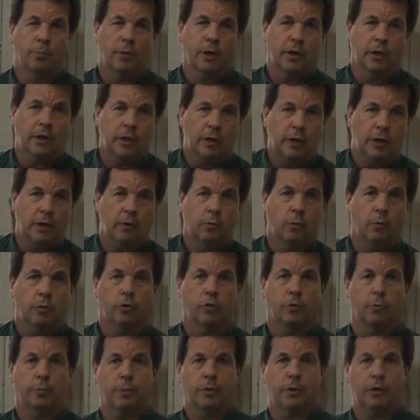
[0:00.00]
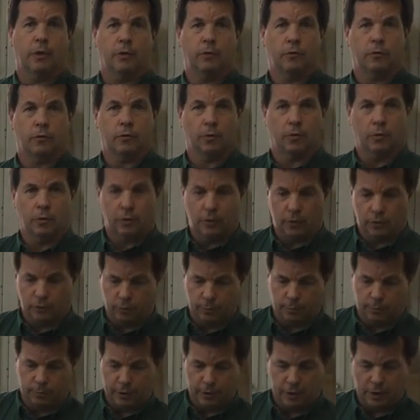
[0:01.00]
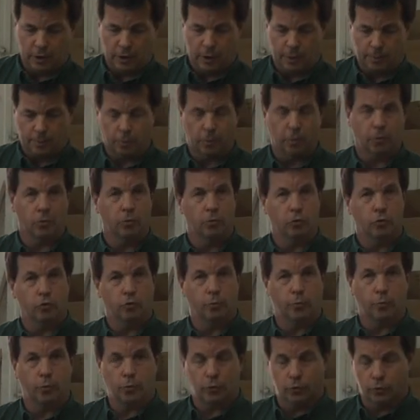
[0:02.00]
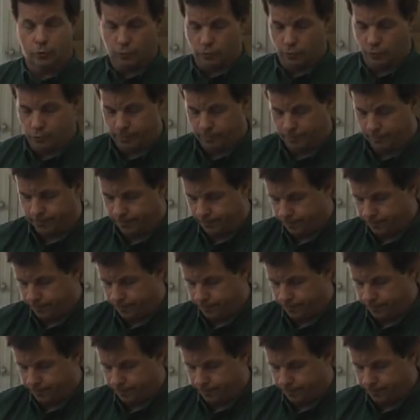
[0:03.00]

humidity with the piece so it doesn't pick up or lose moisture.